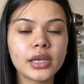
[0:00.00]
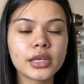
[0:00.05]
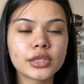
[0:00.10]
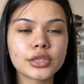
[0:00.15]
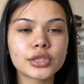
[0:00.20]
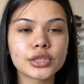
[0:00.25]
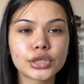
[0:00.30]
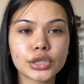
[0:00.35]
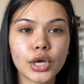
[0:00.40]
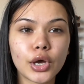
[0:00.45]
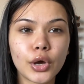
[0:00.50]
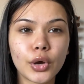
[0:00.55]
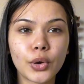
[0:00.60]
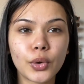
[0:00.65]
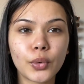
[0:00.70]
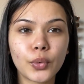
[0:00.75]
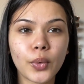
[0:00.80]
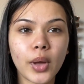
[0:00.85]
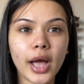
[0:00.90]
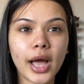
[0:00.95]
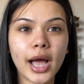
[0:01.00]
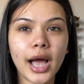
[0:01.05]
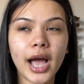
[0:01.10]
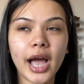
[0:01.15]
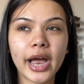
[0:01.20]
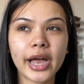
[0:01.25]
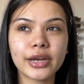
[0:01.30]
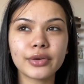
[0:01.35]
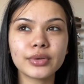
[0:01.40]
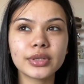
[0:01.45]
So
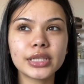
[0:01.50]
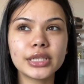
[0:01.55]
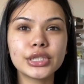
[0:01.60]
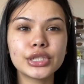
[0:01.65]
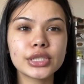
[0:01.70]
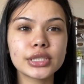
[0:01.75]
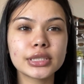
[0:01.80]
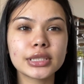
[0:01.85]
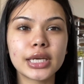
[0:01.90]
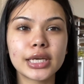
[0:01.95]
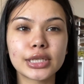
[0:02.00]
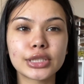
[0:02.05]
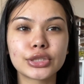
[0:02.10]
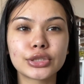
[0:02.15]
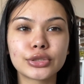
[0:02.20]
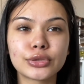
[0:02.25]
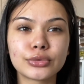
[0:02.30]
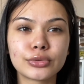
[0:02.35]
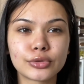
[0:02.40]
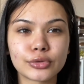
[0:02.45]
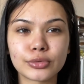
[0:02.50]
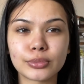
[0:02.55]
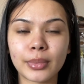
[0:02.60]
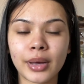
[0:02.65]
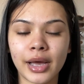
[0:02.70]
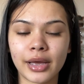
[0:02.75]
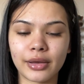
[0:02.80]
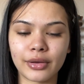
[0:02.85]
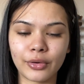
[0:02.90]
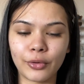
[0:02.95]
I really just like to do
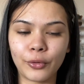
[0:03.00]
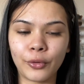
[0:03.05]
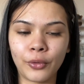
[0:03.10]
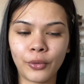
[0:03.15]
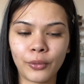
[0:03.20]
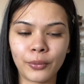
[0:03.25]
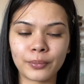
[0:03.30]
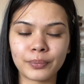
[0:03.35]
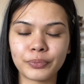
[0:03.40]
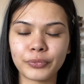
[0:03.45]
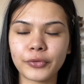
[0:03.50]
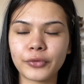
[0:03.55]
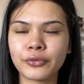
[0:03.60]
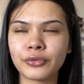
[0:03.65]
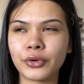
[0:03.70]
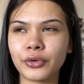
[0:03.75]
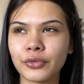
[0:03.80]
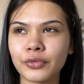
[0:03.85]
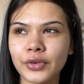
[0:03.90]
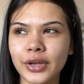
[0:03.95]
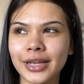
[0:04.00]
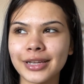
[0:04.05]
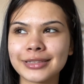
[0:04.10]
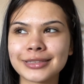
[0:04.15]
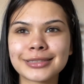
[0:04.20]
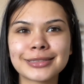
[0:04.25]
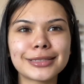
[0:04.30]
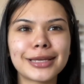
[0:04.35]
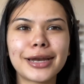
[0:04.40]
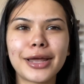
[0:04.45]
my whole full
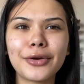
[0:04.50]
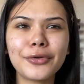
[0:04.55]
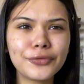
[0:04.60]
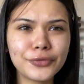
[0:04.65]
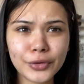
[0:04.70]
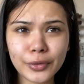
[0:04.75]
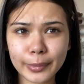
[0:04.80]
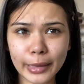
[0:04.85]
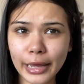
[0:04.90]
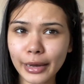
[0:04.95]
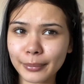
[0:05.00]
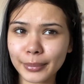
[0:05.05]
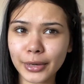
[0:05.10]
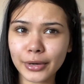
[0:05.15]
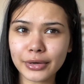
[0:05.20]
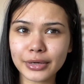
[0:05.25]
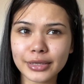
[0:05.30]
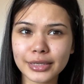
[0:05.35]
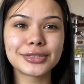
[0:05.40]
face, and I don't feel bad about it.